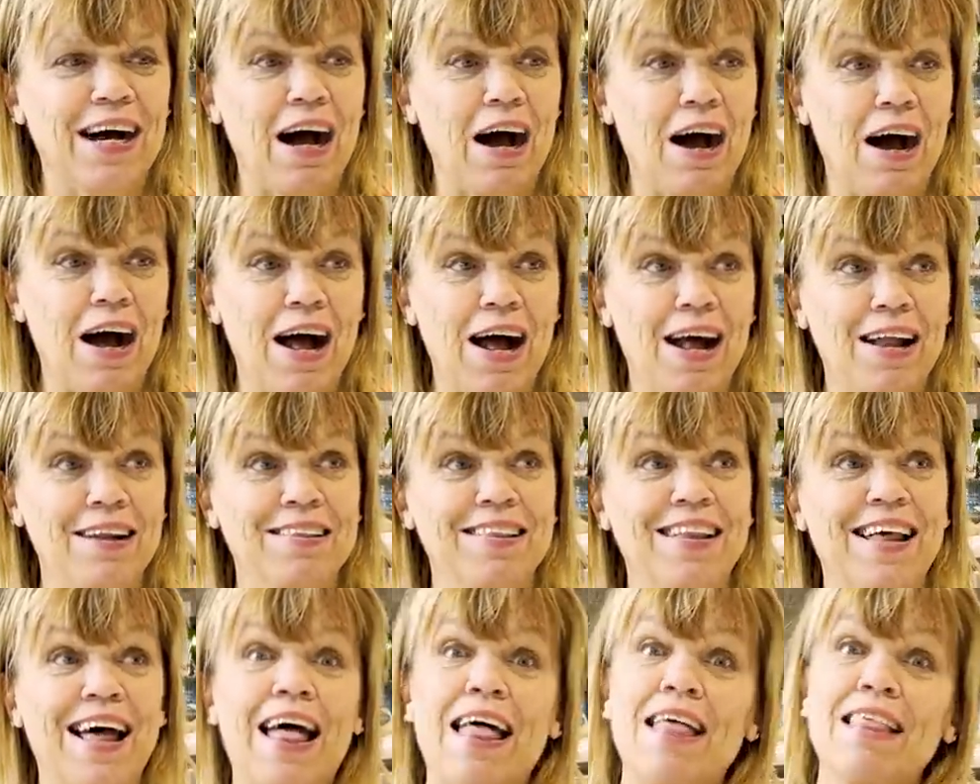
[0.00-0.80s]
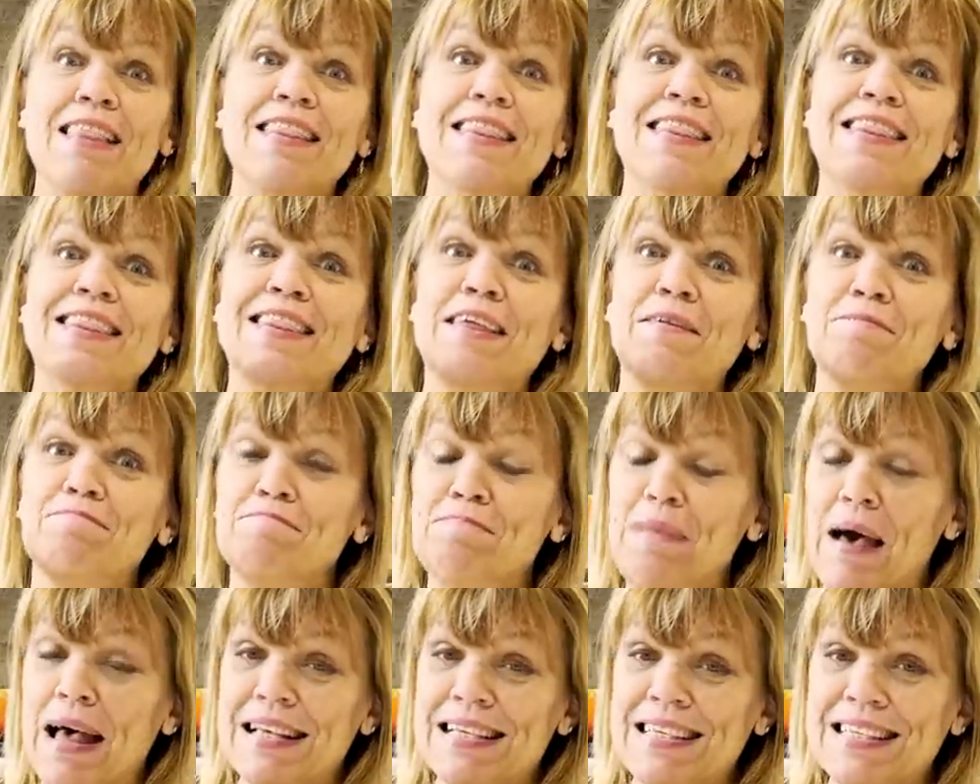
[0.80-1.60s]
on the
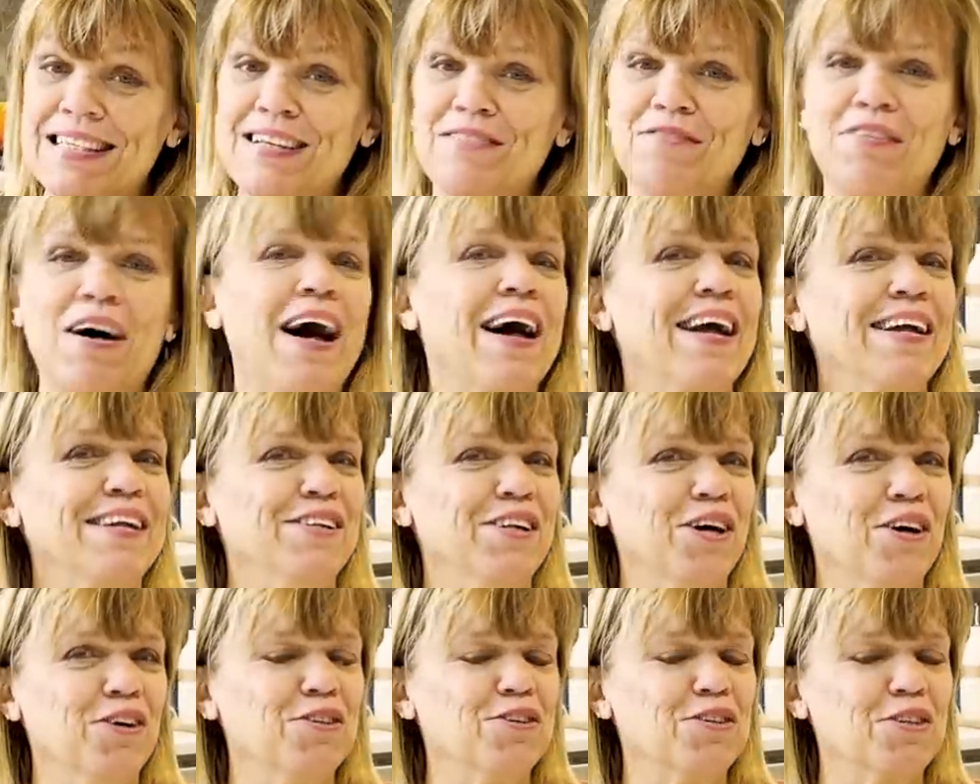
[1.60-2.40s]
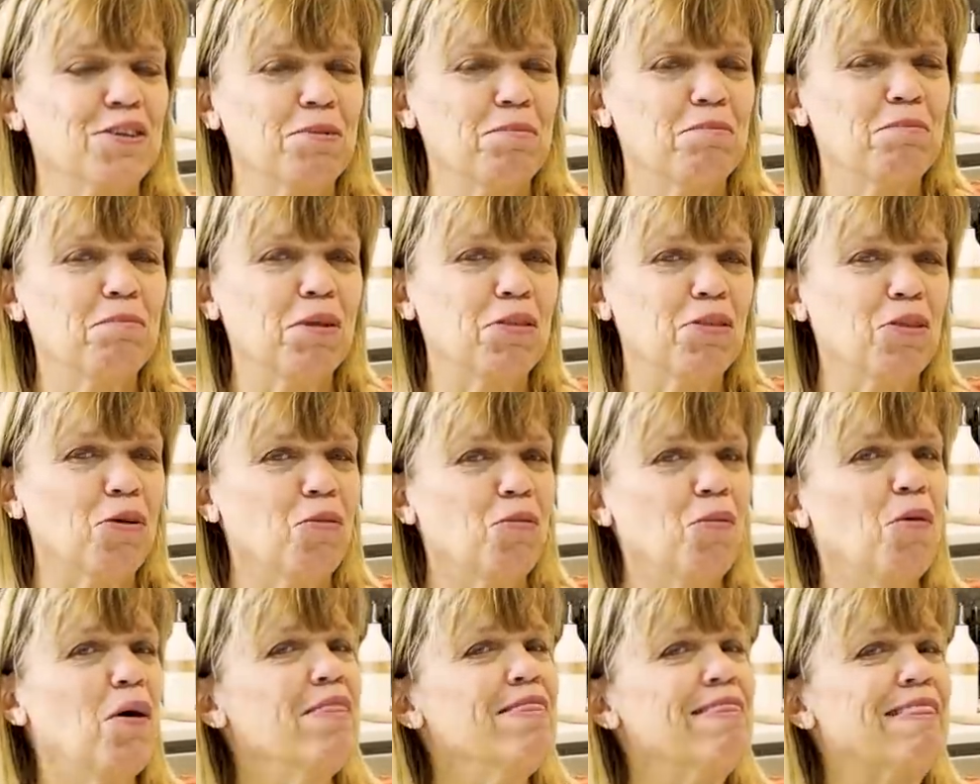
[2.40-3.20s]
best of high notes, but the
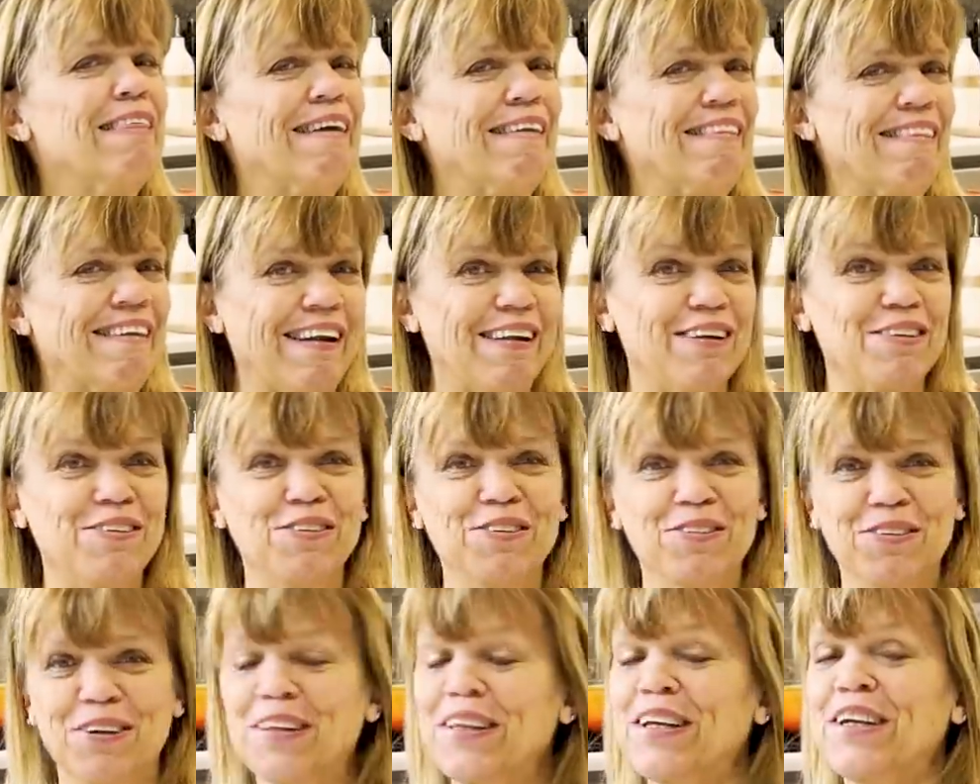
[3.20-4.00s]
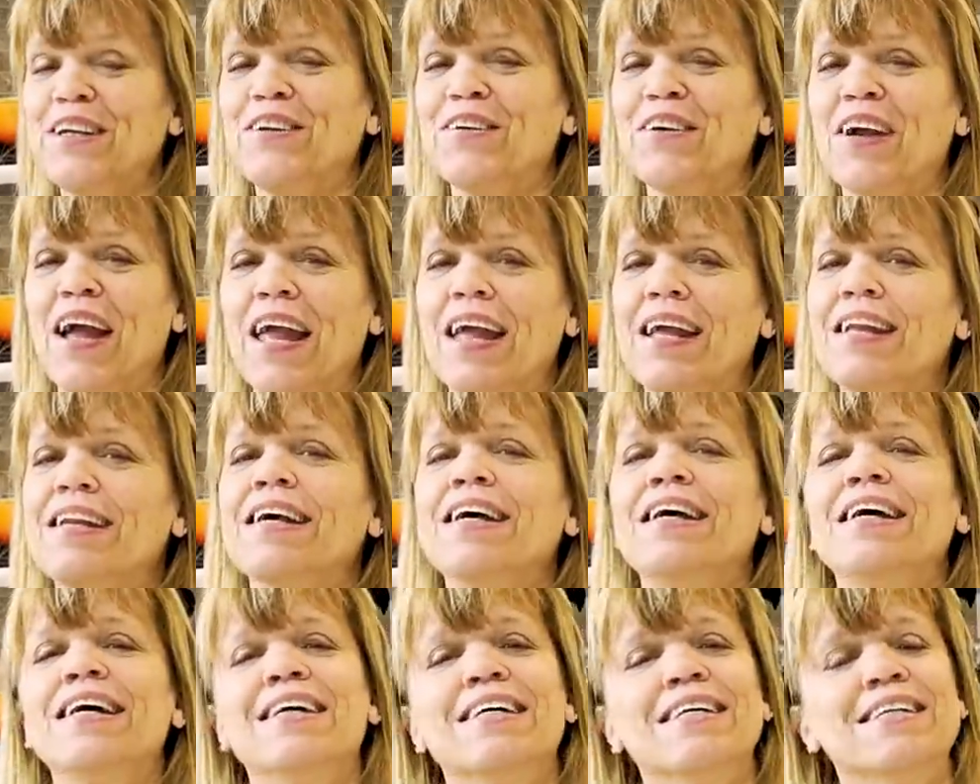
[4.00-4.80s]
one thing that is really
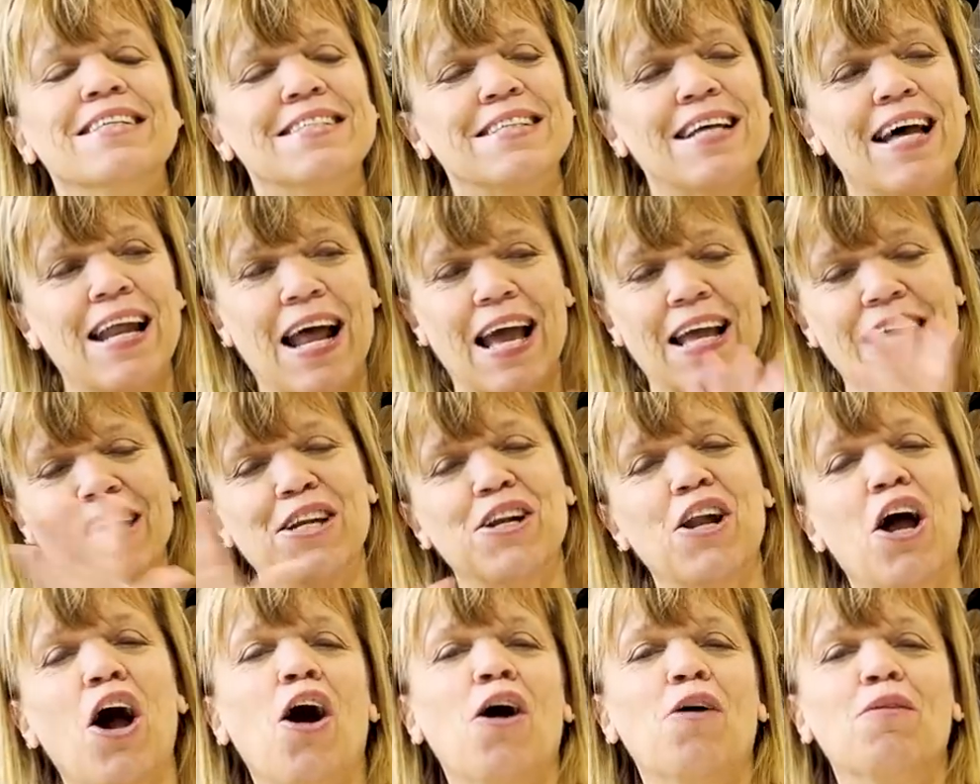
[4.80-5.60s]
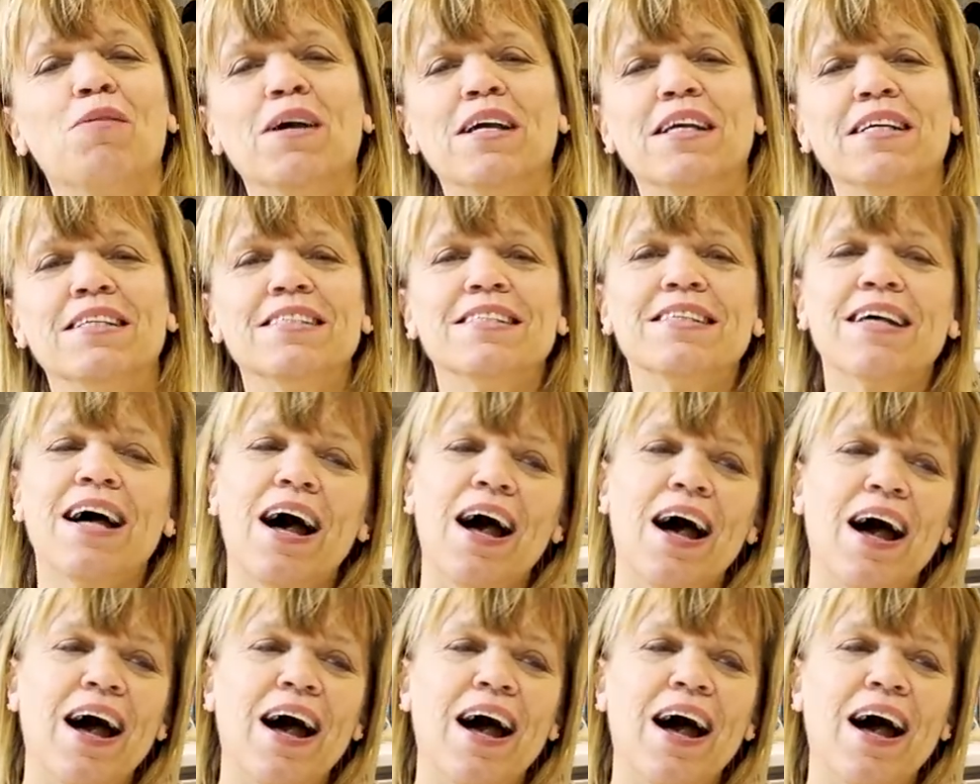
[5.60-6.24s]
great is that I can always